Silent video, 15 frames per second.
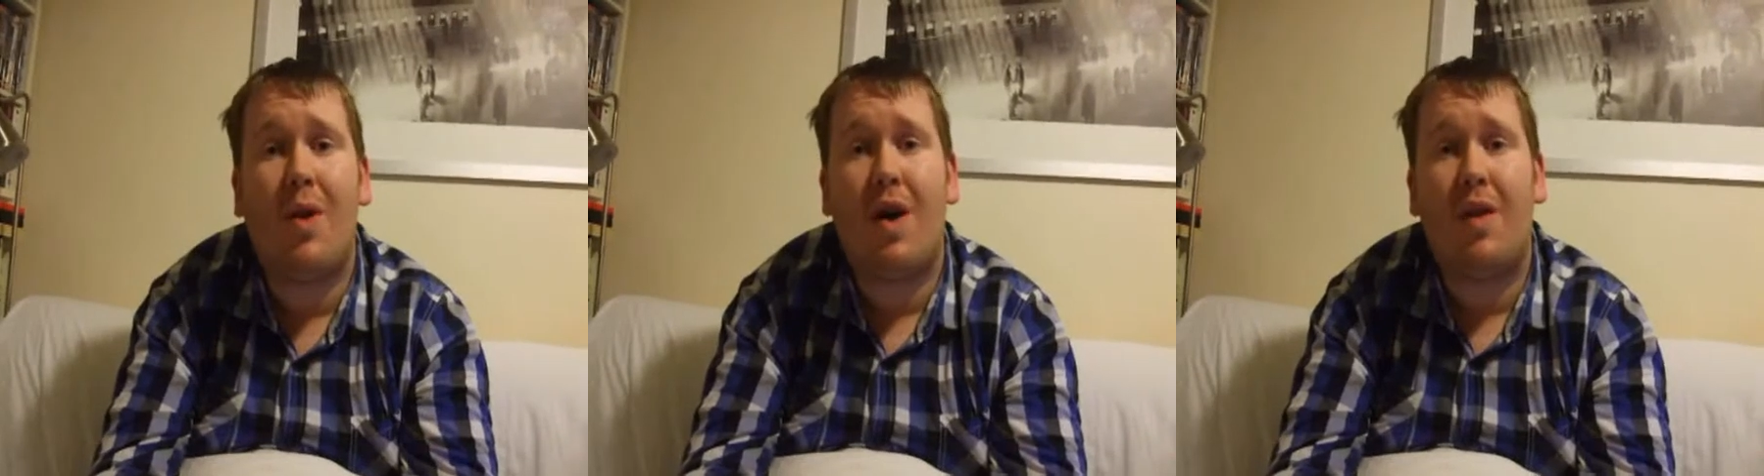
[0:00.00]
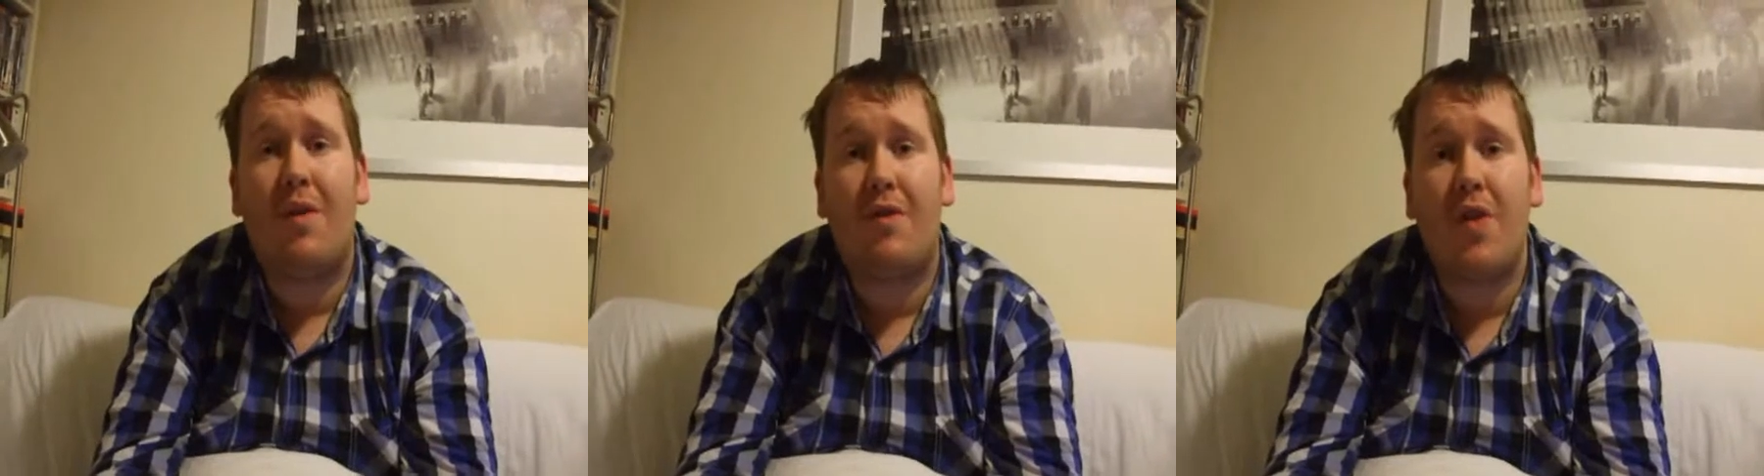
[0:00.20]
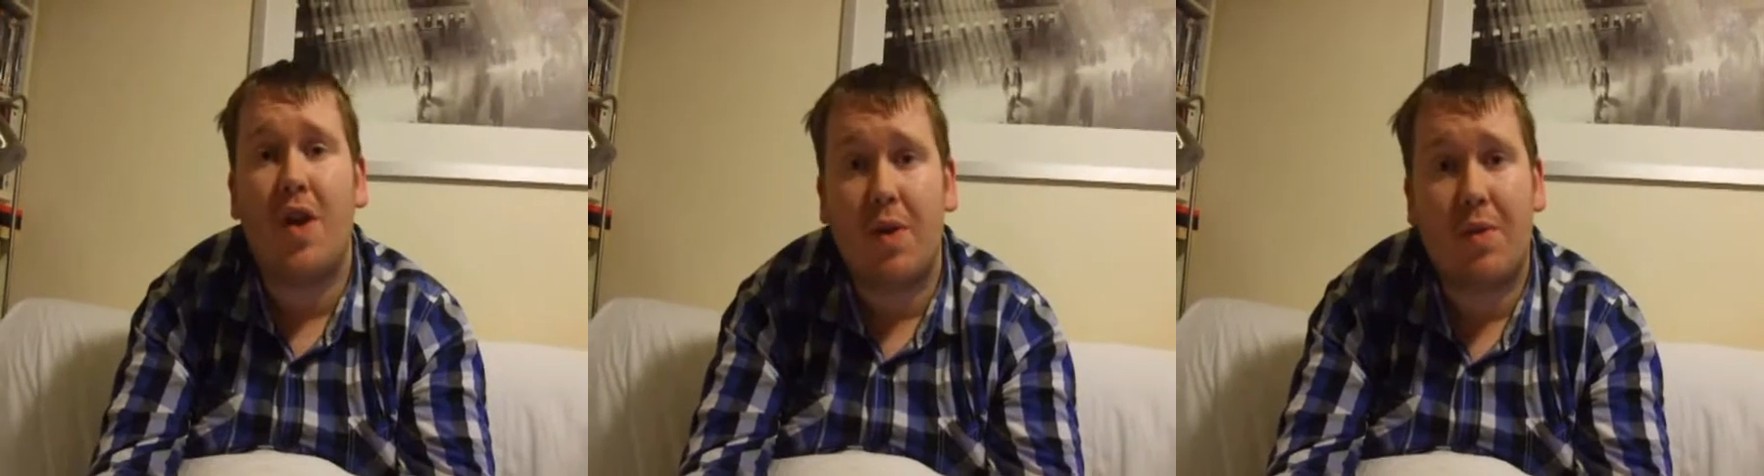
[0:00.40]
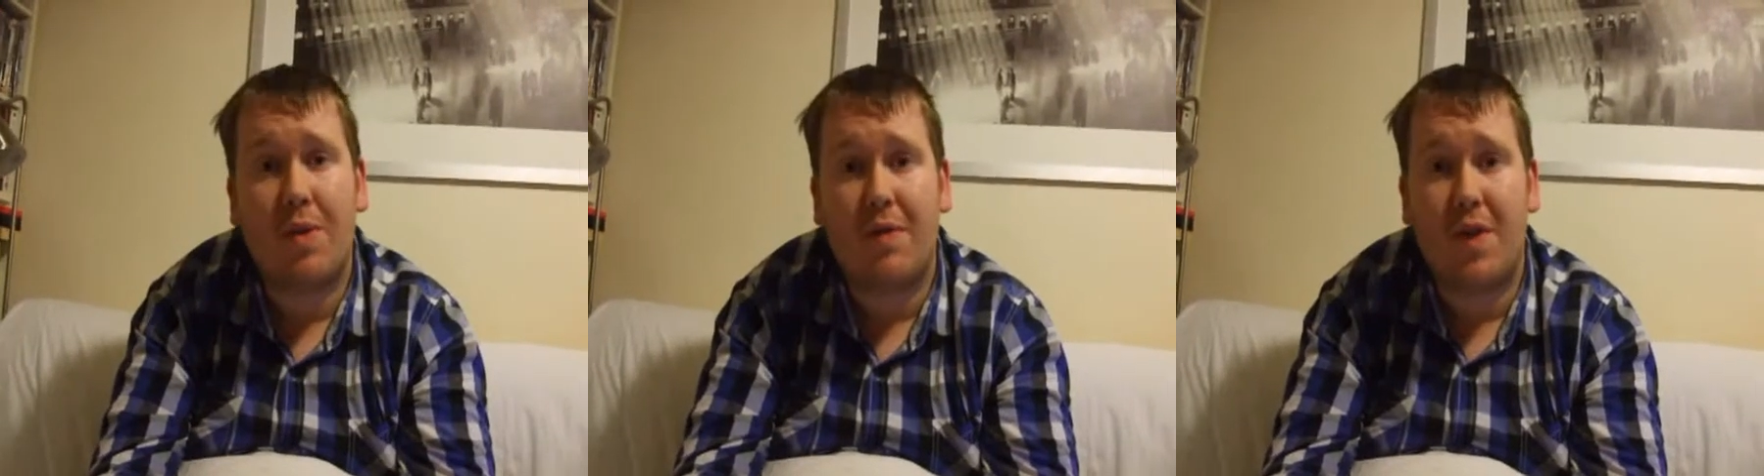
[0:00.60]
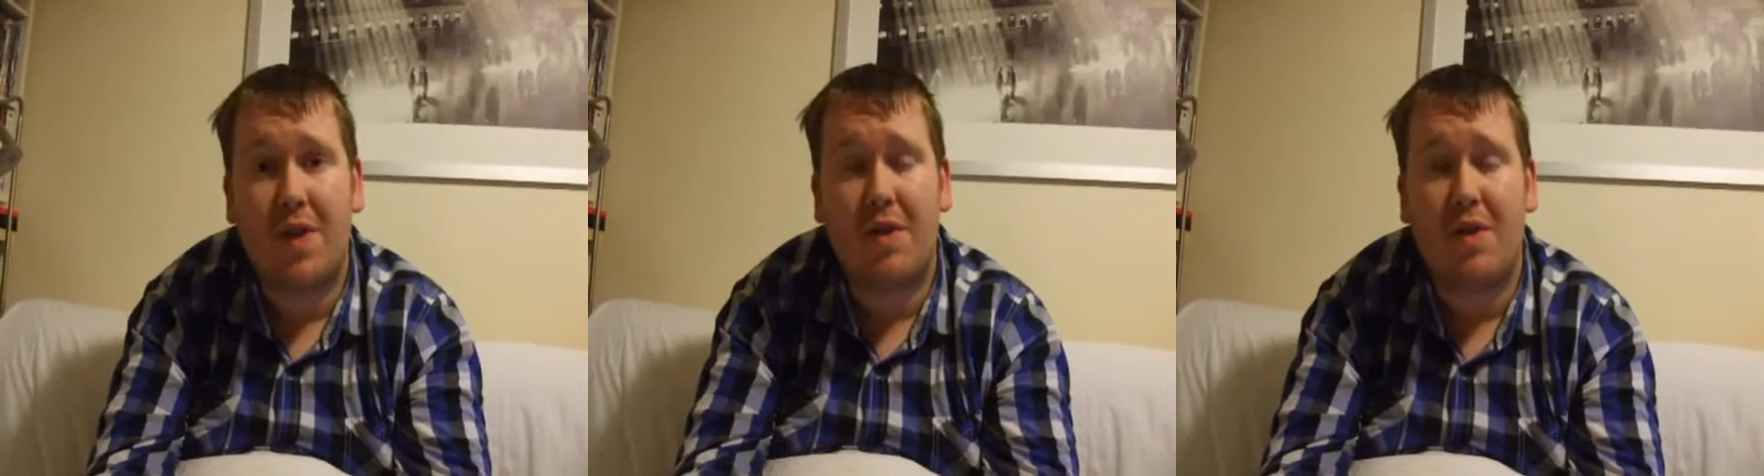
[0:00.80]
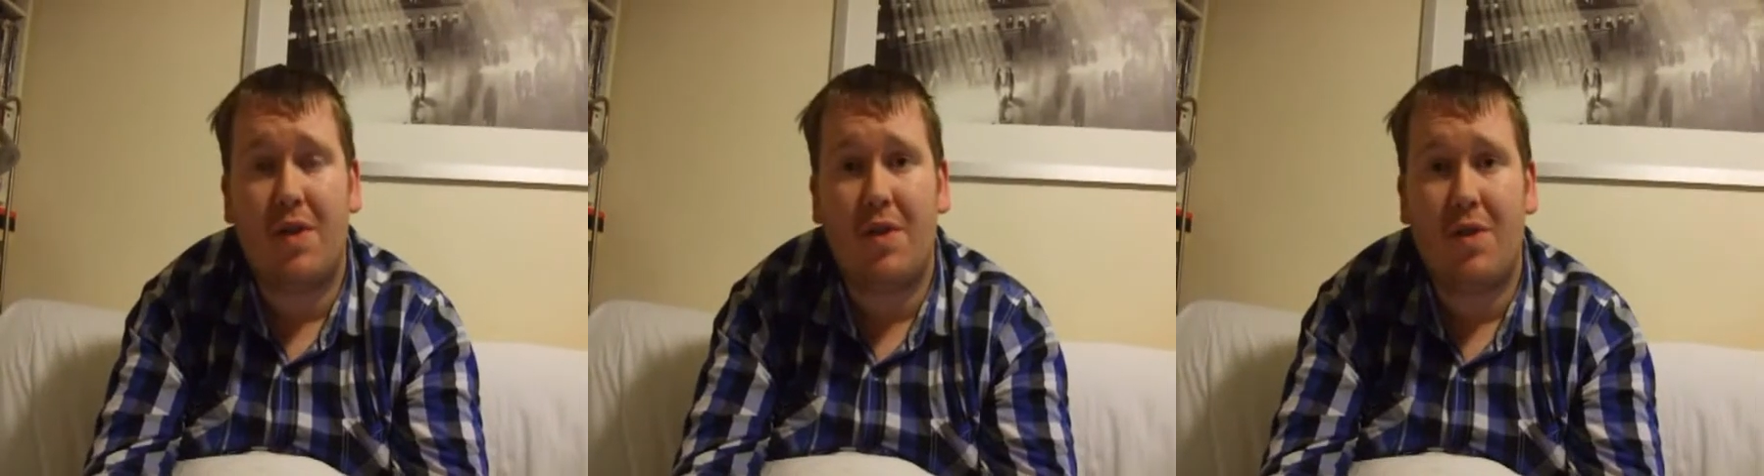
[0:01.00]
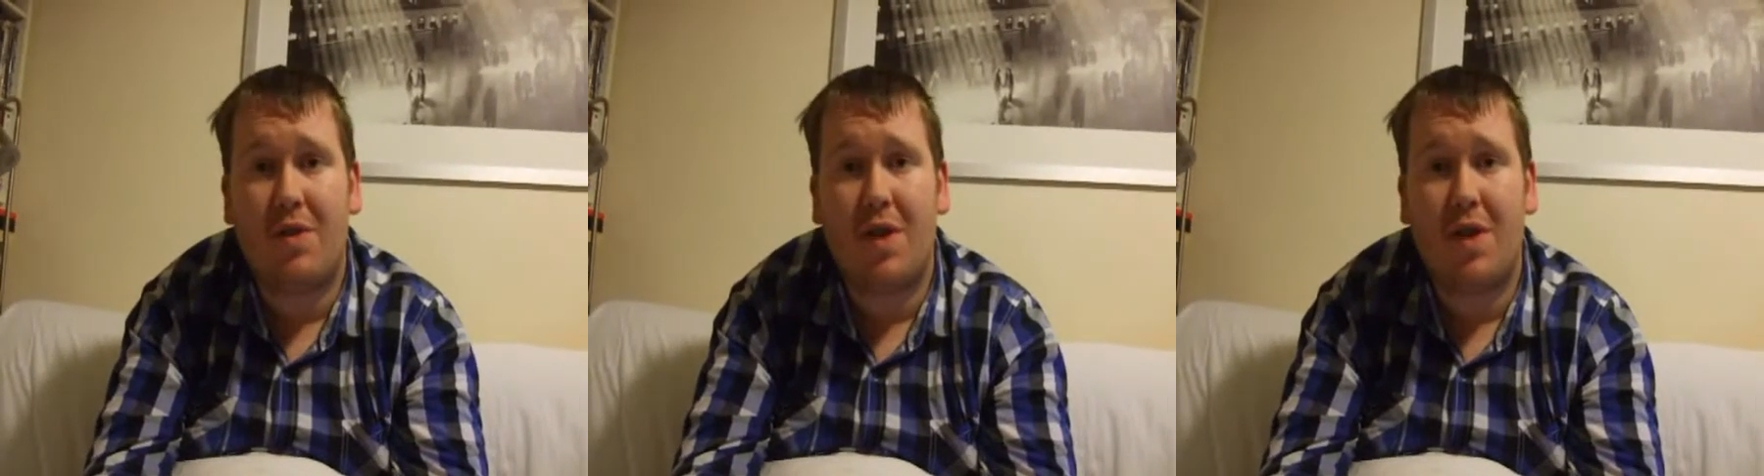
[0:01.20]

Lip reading: are frequent visitors